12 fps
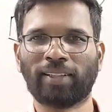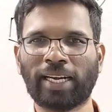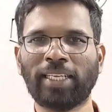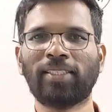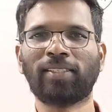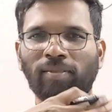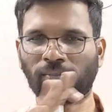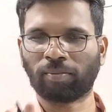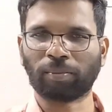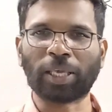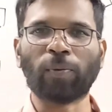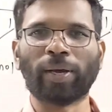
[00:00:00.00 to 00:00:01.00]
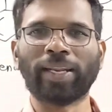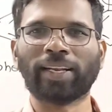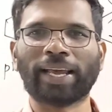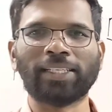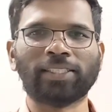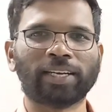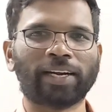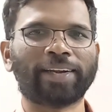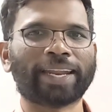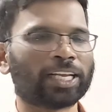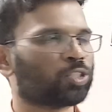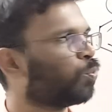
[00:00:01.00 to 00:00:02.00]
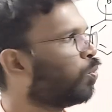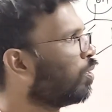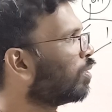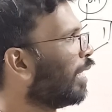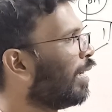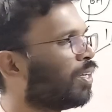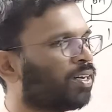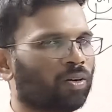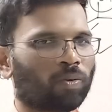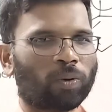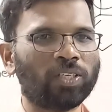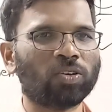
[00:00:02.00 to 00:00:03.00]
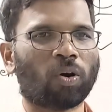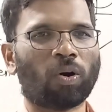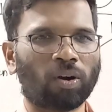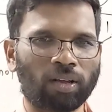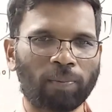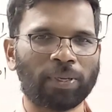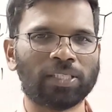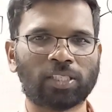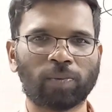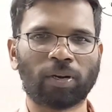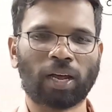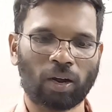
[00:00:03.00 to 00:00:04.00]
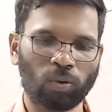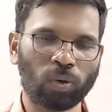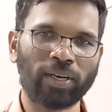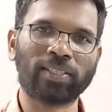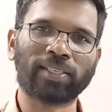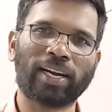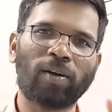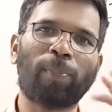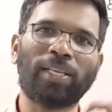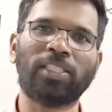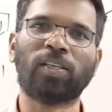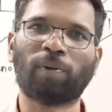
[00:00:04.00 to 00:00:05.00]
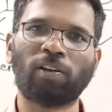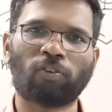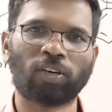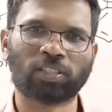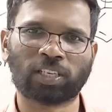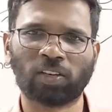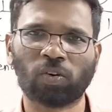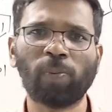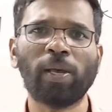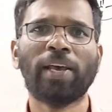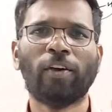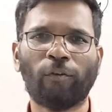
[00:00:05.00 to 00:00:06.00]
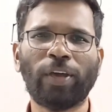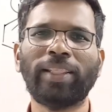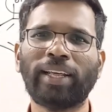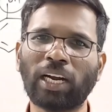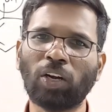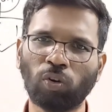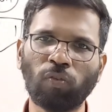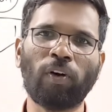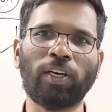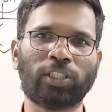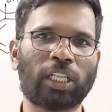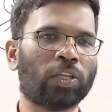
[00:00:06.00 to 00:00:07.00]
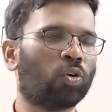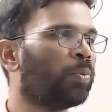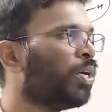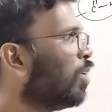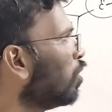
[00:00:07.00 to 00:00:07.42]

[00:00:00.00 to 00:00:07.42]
That is given in a NCERT textbook, that what is the order principle, how to decide a principal functional group when there are two functional groups.